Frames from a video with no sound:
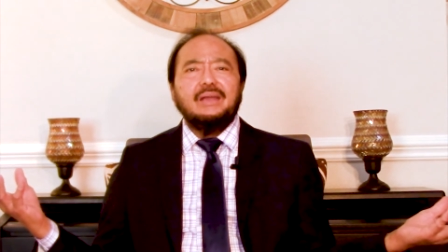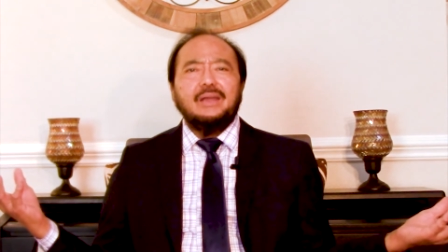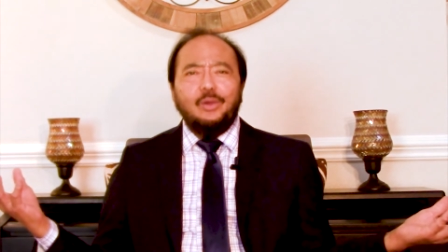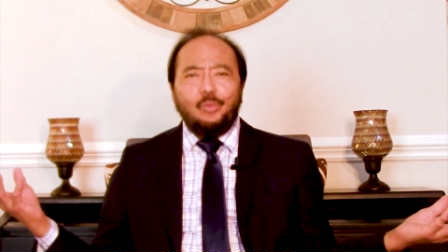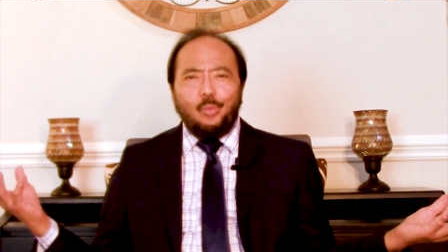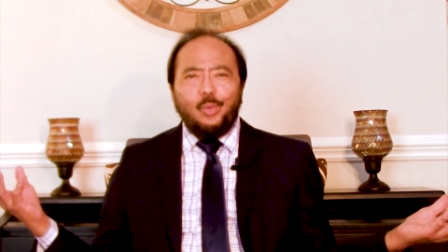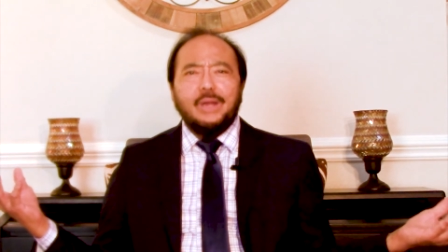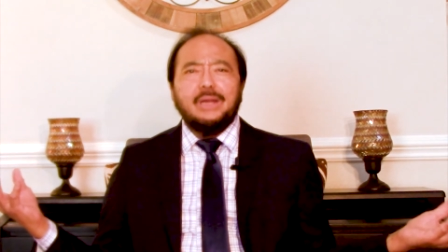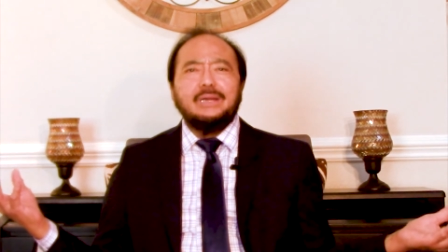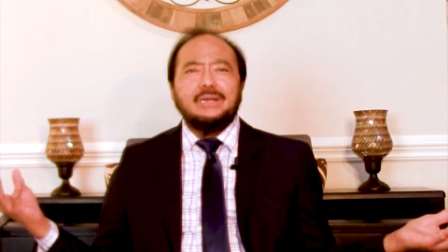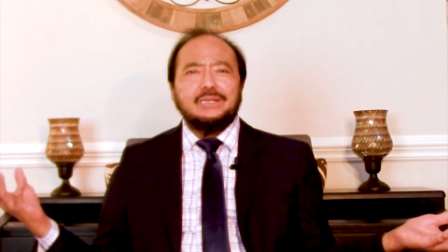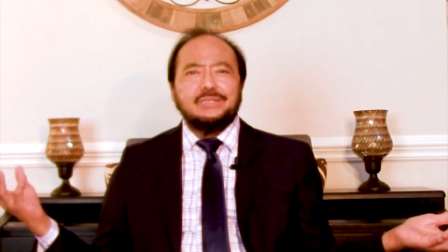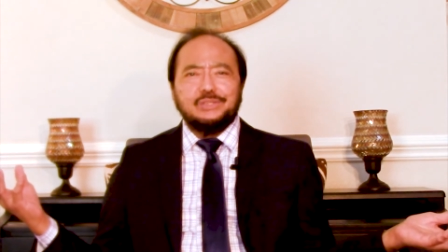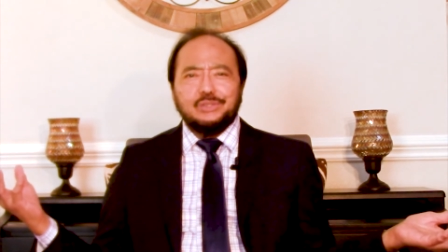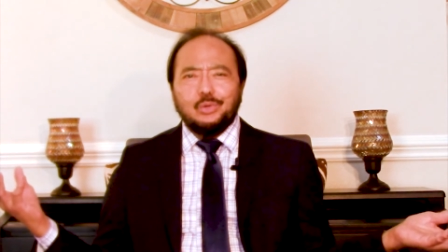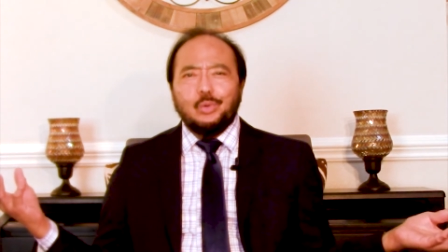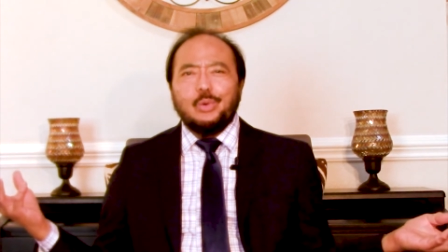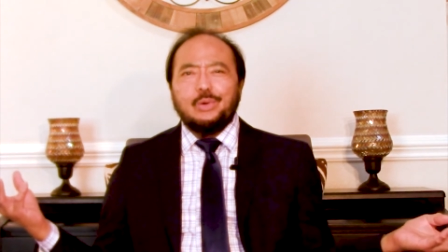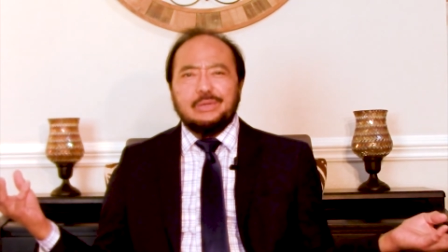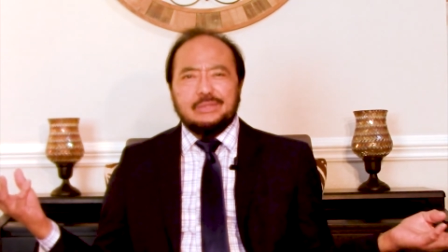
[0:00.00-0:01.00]
a weakness
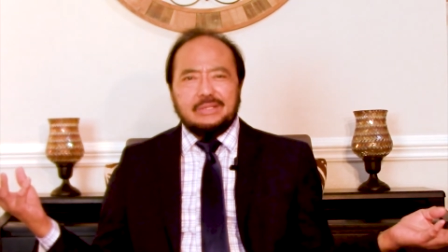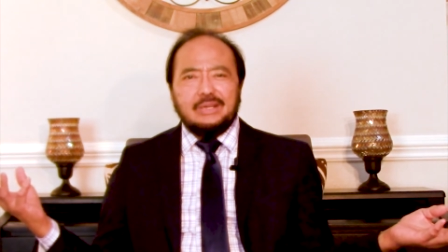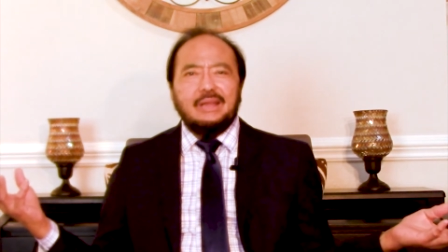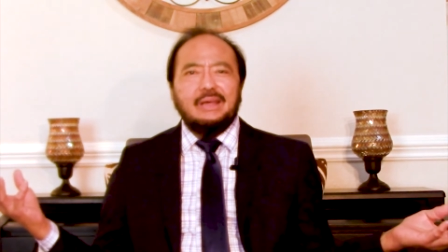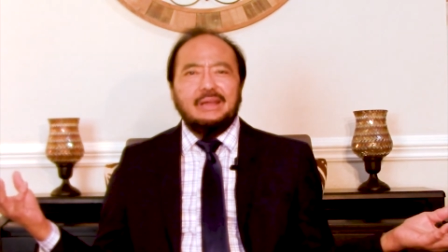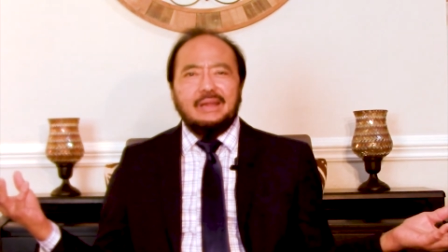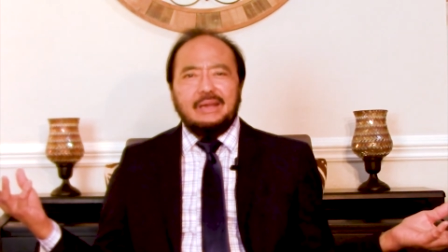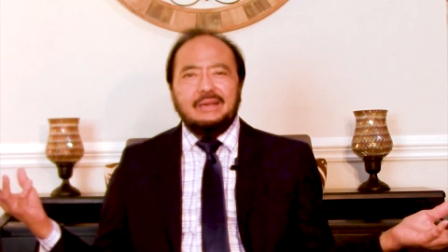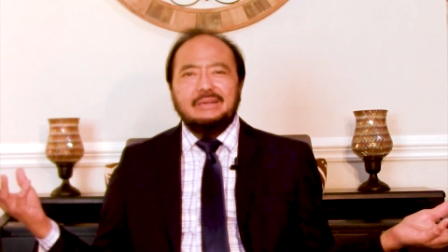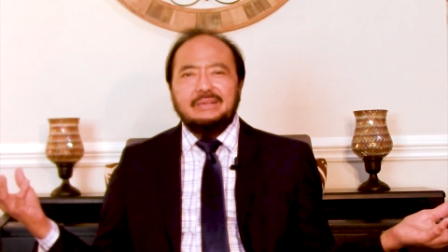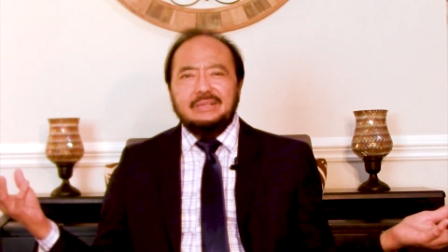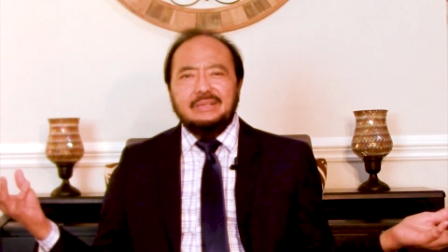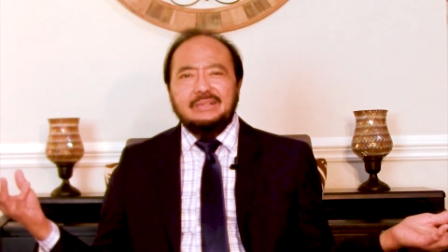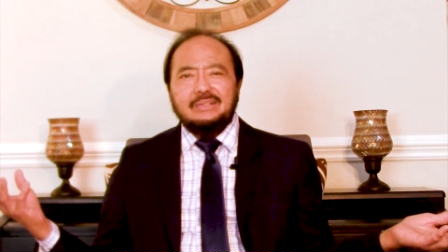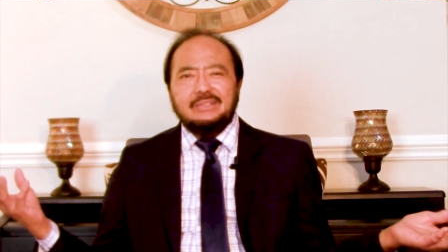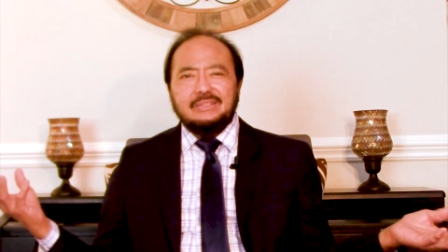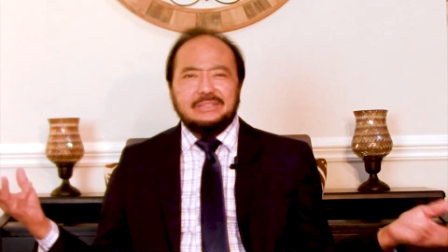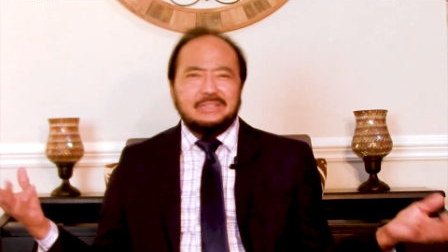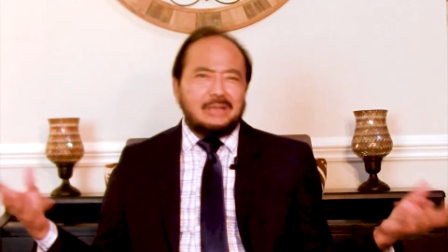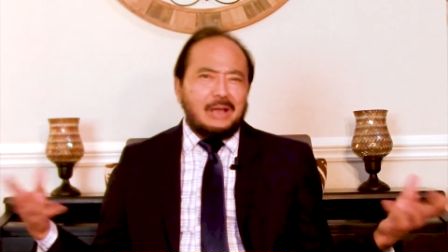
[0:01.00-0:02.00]
towards that.
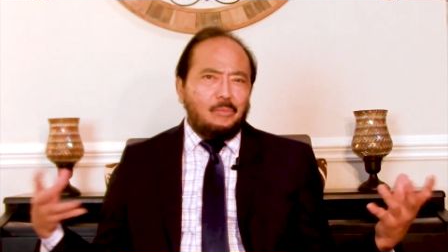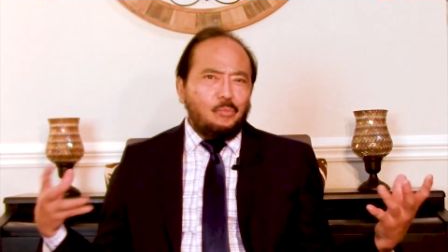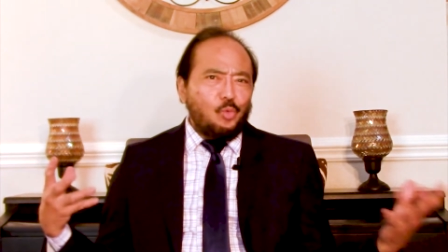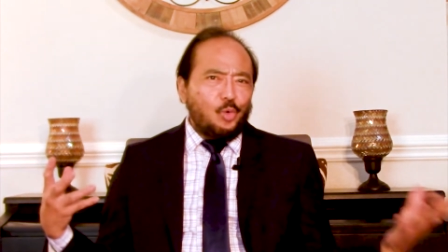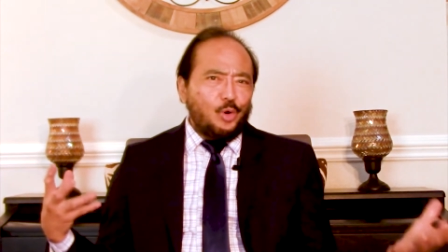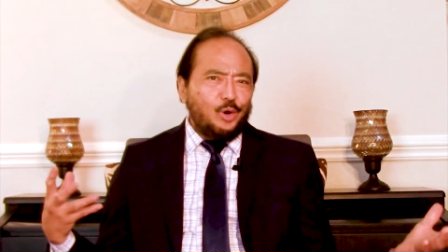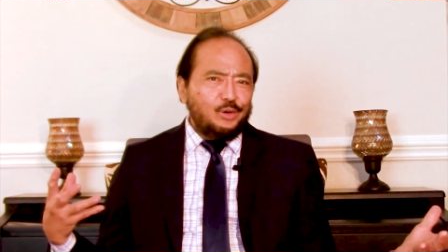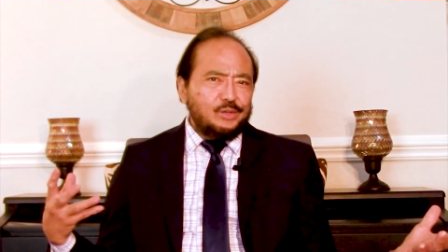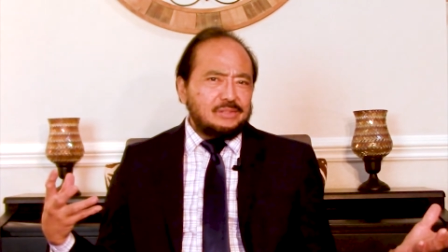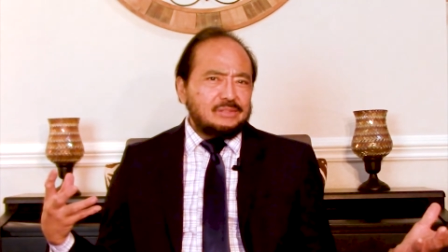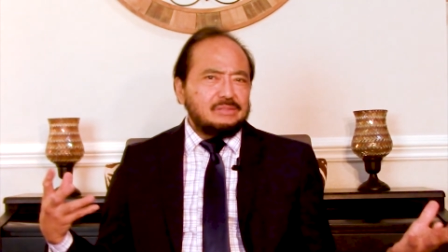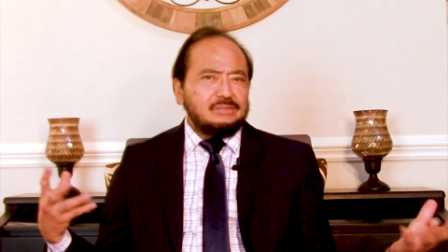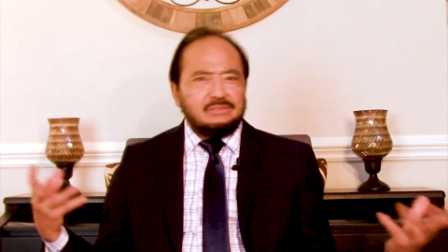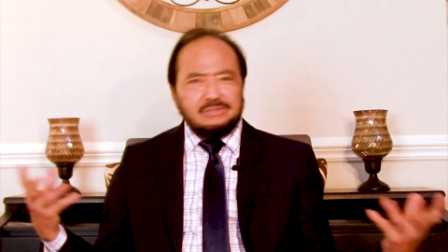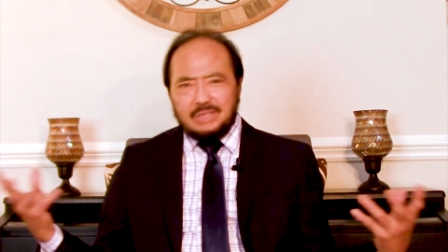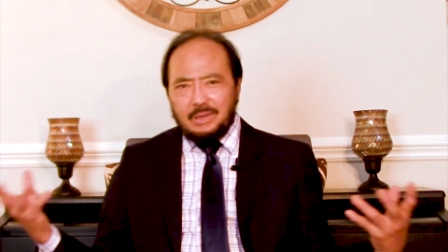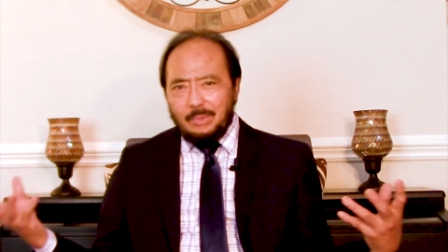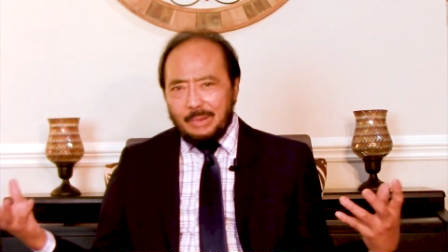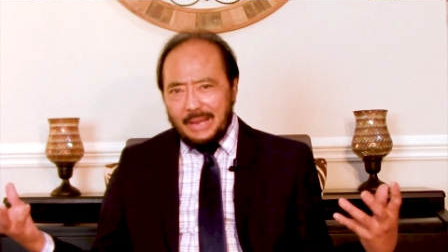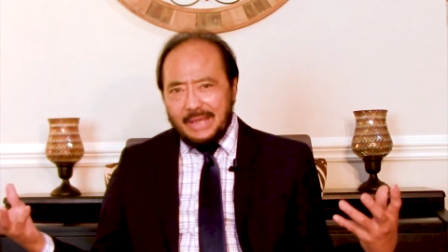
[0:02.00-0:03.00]
Some worse,
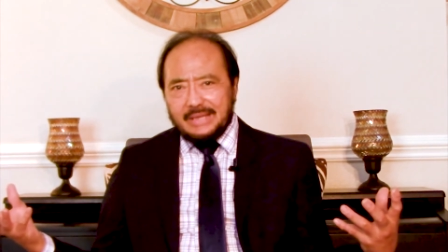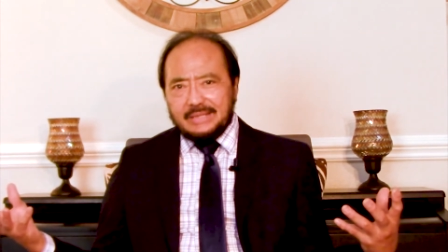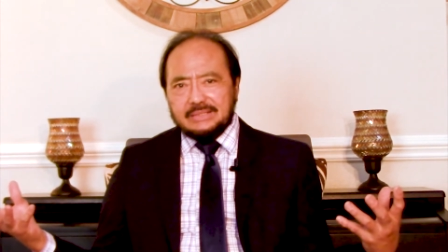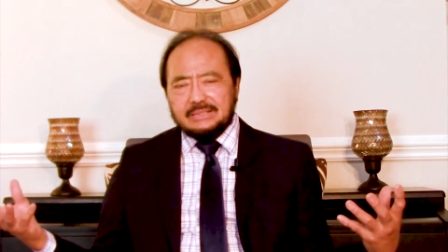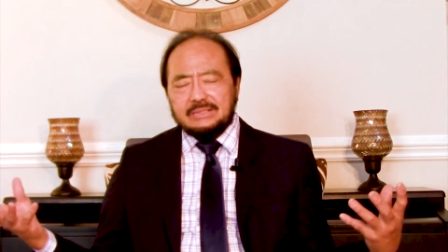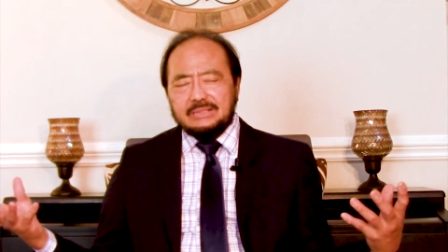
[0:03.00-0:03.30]
some less.